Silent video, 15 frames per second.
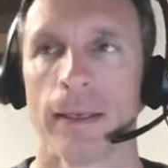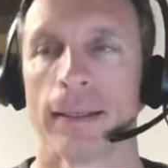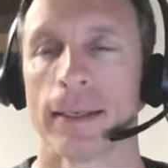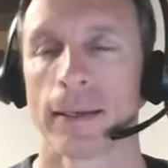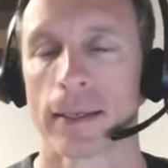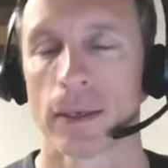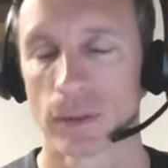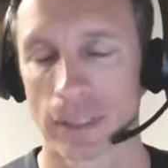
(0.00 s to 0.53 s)

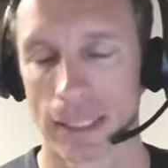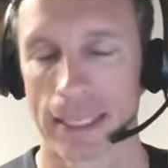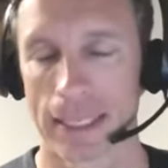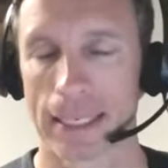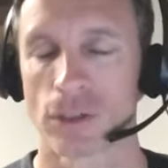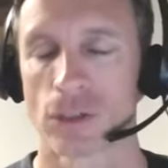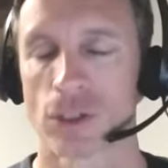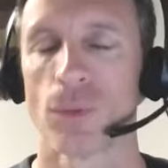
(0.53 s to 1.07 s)
Here's the
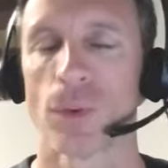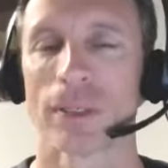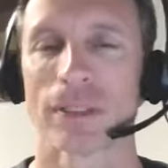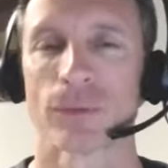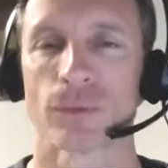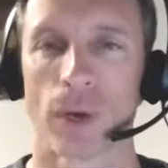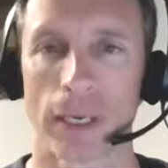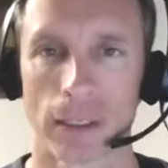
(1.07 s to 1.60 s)
thing. She
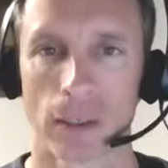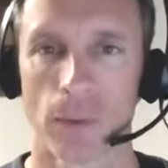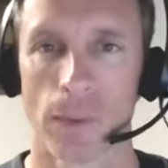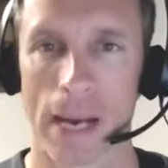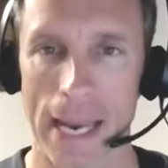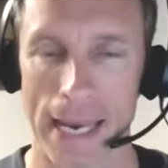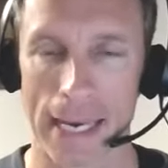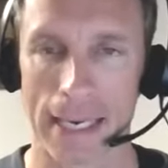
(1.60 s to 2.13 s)
wasn't running
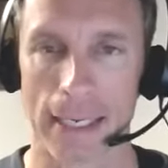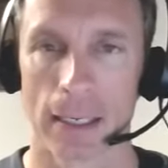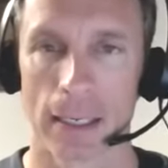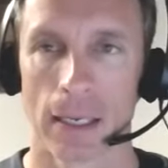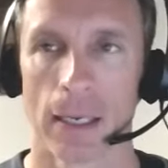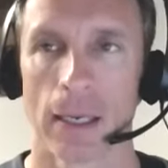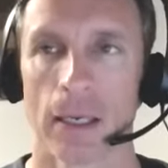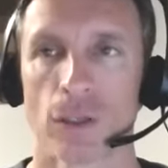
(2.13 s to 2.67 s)
away.
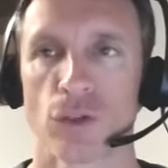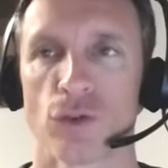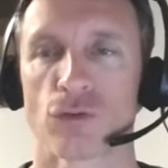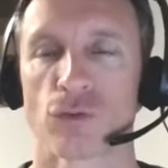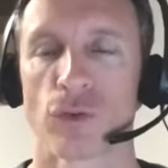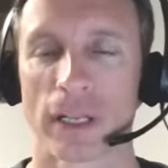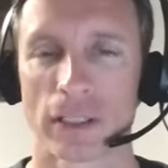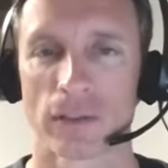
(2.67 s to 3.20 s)
She was
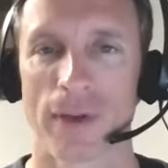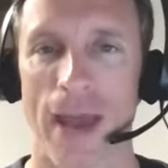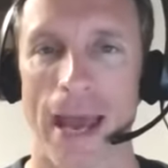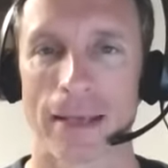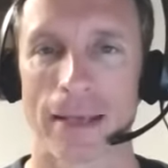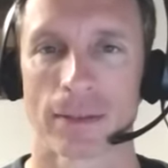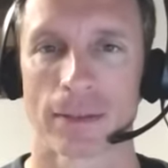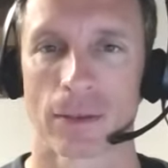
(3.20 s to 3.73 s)
running as
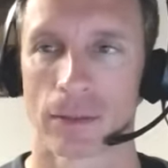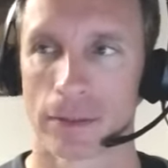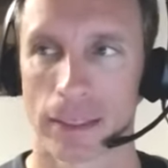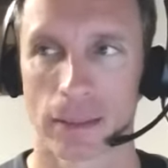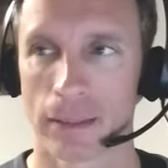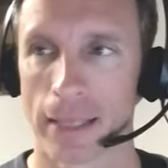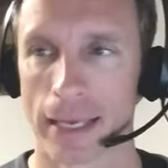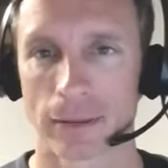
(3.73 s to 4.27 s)
fast as her
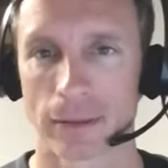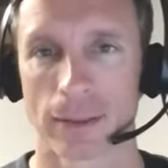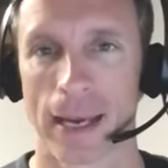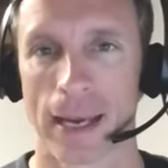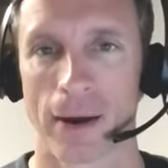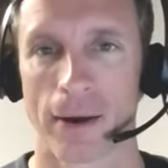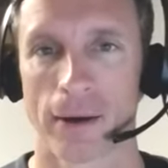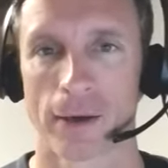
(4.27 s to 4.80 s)
little legs could
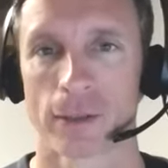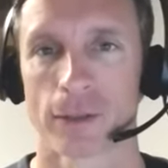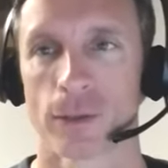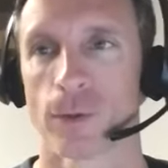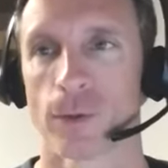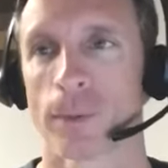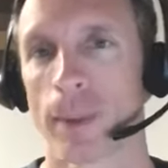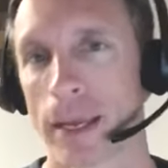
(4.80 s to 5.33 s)
carry her
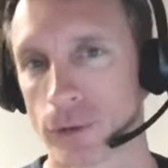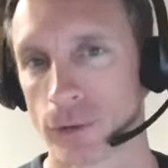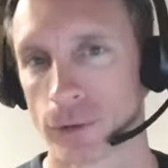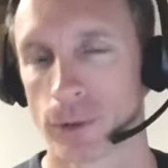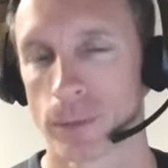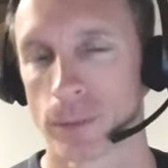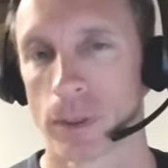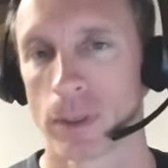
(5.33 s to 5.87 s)
to her bedroom.